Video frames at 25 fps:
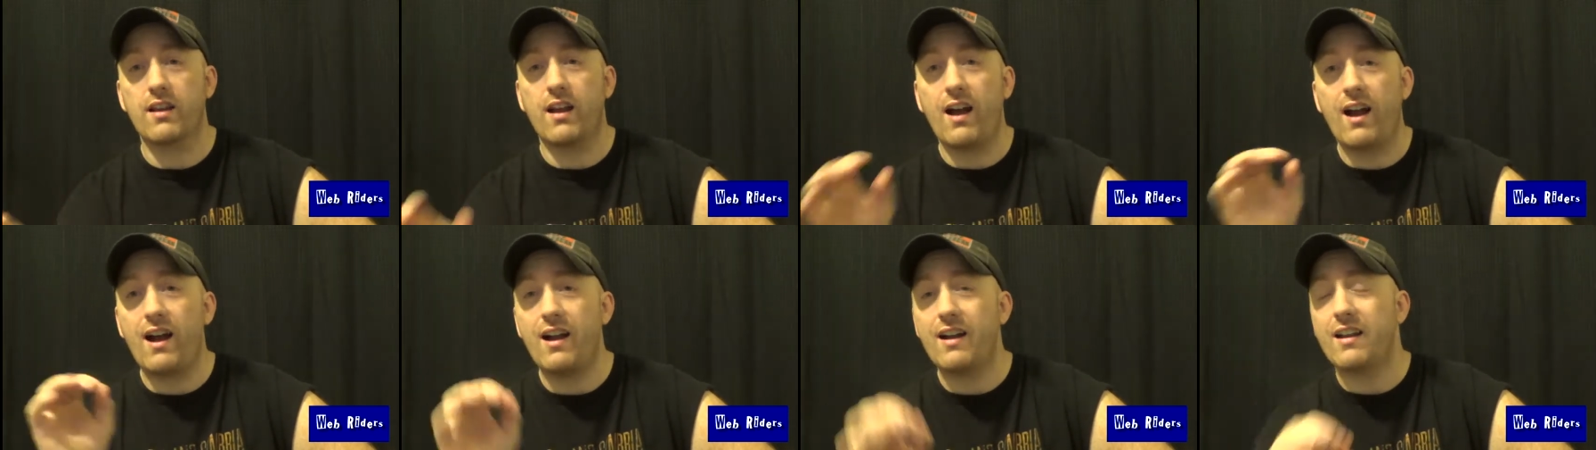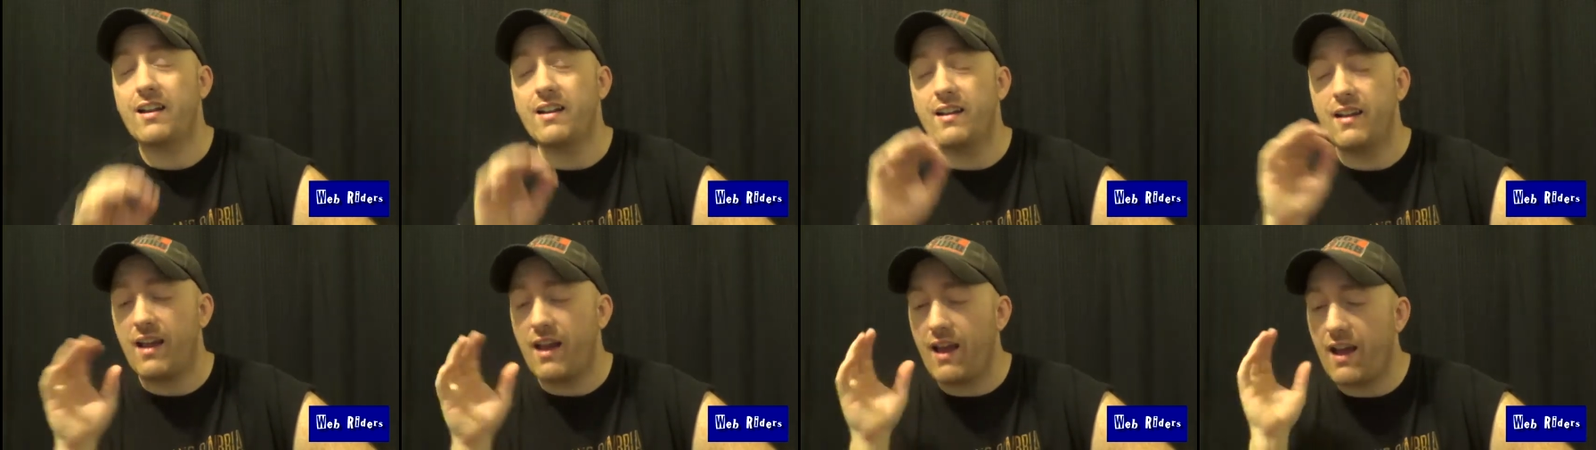I
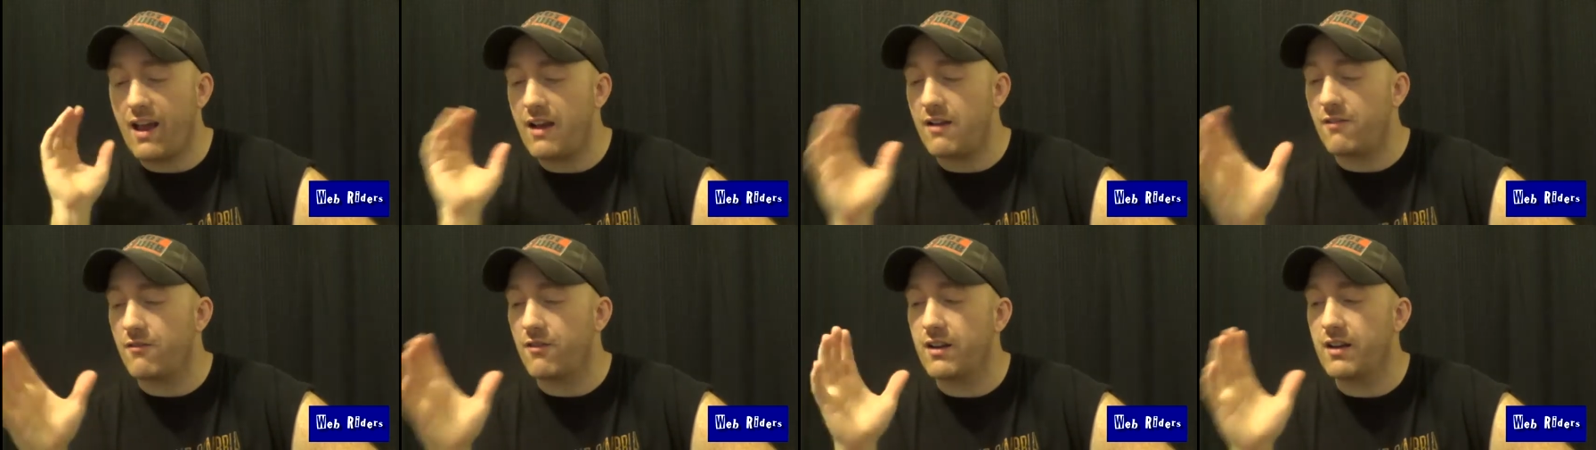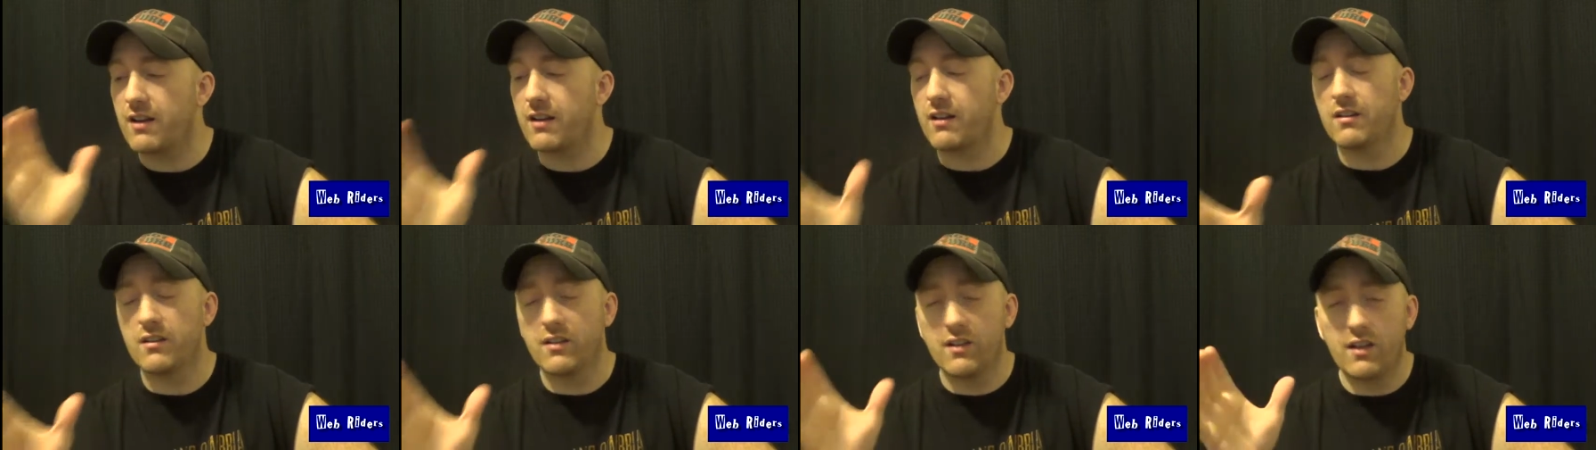didn't have any
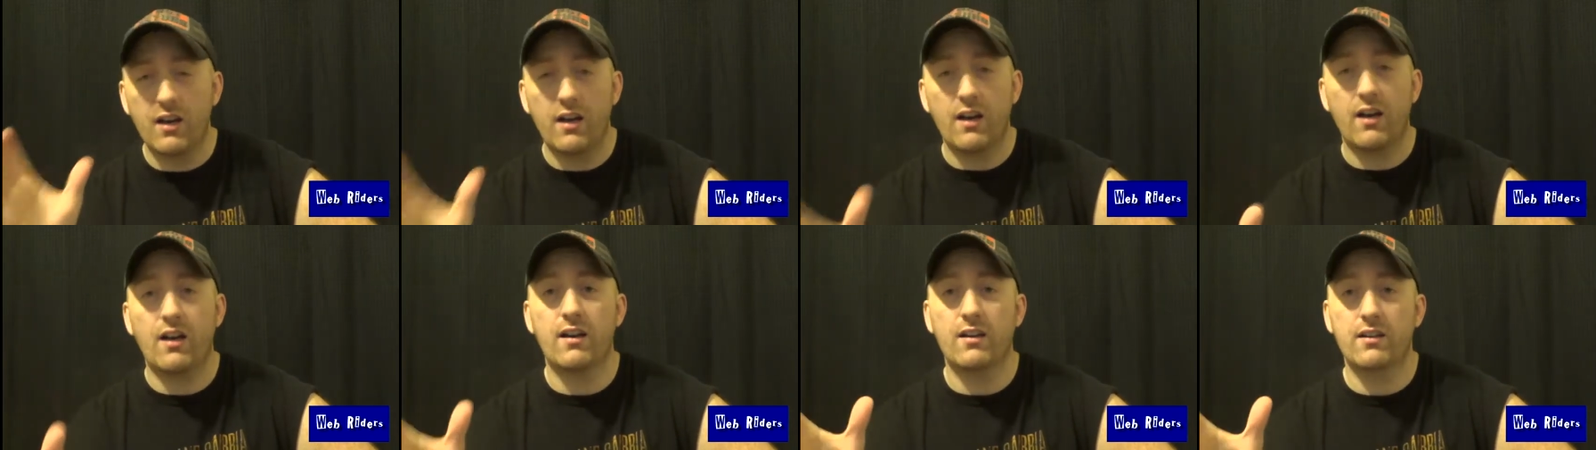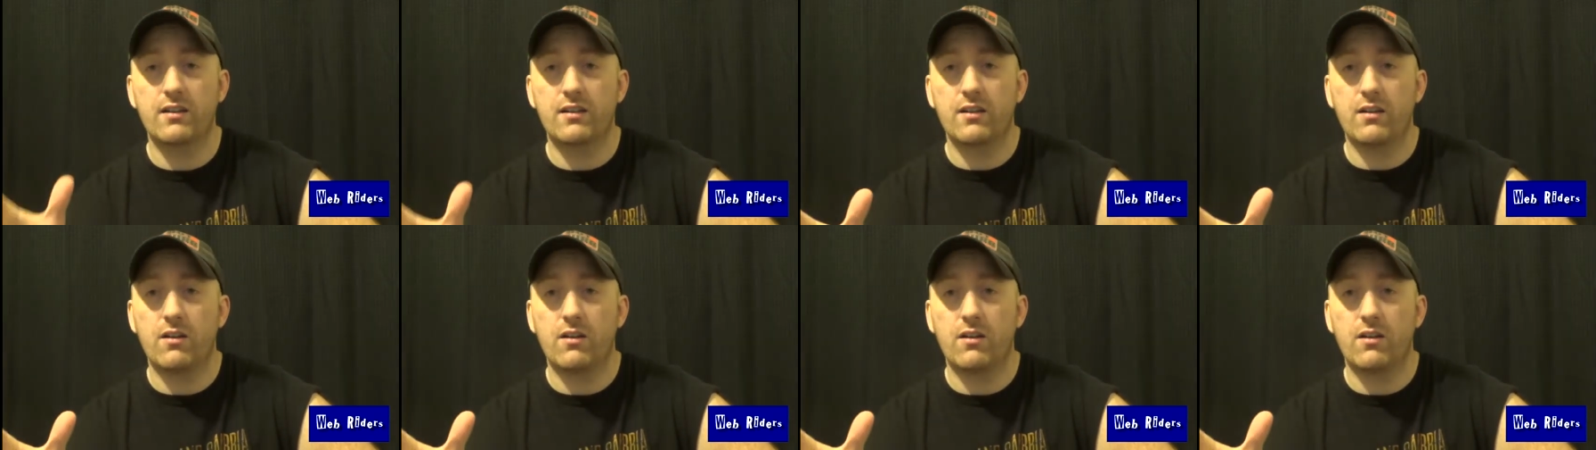luck